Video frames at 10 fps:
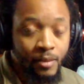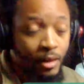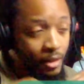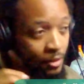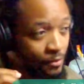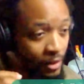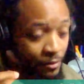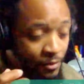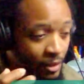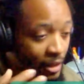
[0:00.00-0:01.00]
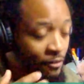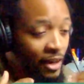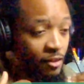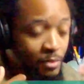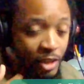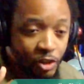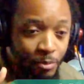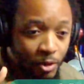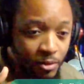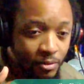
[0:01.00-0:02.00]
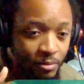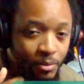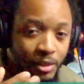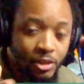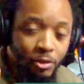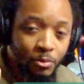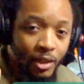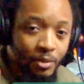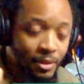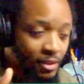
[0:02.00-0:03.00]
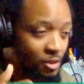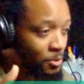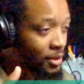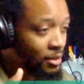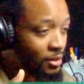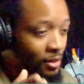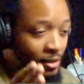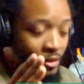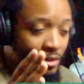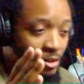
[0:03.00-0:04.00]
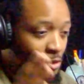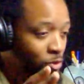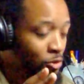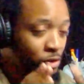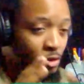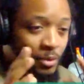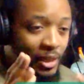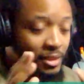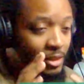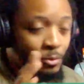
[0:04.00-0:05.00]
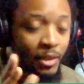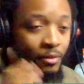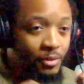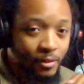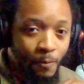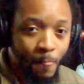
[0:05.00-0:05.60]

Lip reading: And if I've misspoke, please correct me on Twitter, YouTube, IG, wherever.